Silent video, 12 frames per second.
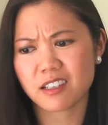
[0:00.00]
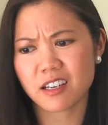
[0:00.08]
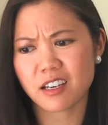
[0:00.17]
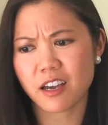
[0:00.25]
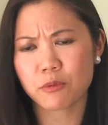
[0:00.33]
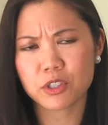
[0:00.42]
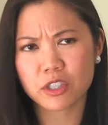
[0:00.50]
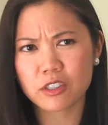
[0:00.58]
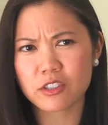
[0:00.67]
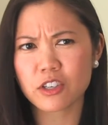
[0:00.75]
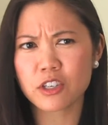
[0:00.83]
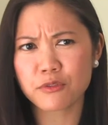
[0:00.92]
I was
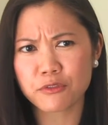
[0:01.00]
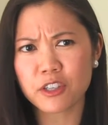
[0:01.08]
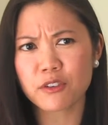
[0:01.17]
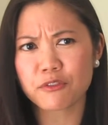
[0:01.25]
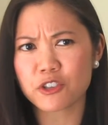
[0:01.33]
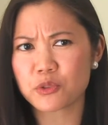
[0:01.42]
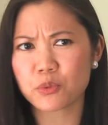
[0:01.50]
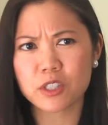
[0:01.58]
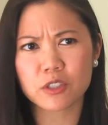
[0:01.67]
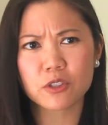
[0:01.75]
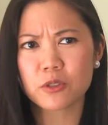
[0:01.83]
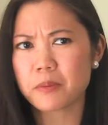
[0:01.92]
concerned for the first
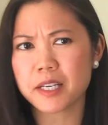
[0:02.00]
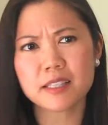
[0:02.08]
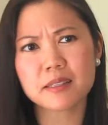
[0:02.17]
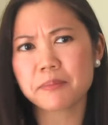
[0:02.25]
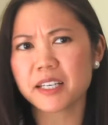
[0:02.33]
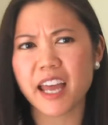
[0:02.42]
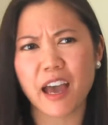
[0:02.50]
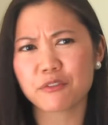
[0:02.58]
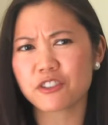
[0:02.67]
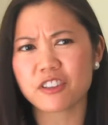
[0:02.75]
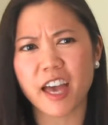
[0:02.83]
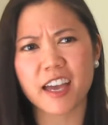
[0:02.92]
1 to 2 months, but
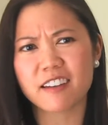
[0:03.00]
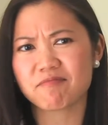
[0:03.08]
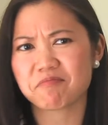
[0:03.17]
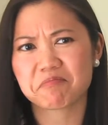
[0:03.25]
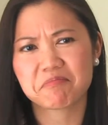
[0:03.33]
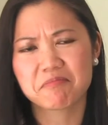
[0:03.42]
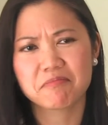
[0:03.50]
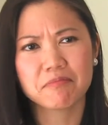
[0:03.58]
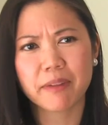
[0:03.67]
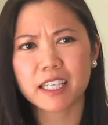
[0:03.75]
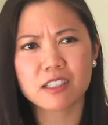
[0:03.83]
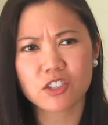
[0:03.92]
after that,
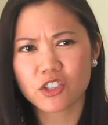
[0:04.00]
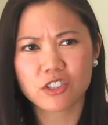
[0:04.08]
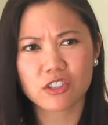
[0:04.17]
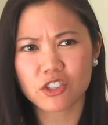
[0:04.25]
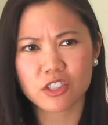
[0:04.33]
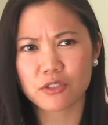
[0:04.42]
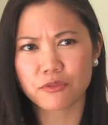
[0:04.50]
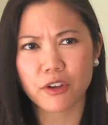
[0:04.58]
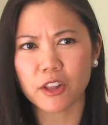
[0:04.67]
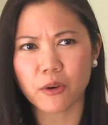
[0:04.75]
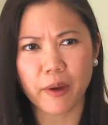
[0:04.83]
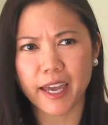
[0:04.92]
my concerns just
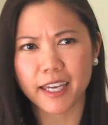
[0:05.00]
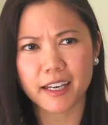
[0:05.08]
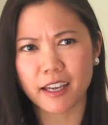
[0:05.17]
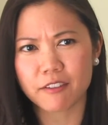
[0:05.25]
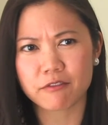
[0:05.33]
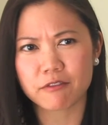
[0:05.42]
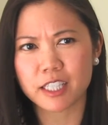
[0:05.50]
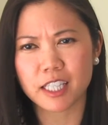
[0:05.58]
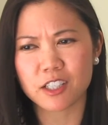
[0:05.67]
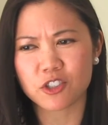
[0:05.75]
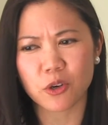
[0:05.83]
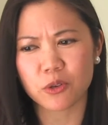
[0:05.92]
fell away, and I
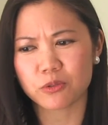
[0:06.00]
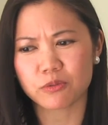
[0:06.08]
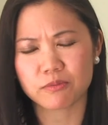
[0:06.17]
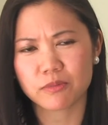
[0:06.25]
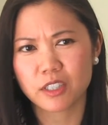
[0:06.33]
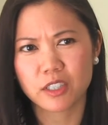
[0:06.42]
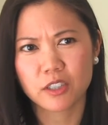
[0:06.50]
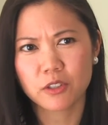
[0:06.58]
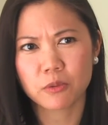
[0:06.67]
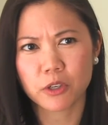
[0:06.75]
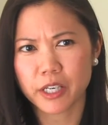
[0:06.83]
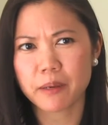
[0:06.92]
really don't
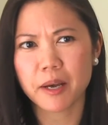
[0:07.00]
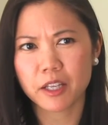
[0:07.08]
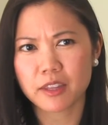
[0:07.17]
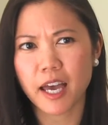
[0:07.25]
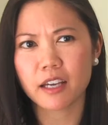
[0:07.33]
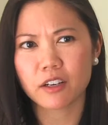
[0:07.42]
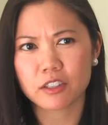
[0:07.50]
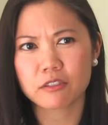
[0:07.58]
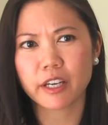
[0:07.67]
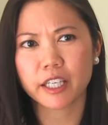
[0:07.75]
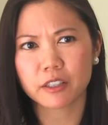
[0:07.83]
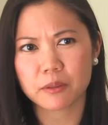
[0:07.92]
worry about that on a
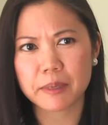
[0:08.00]
regular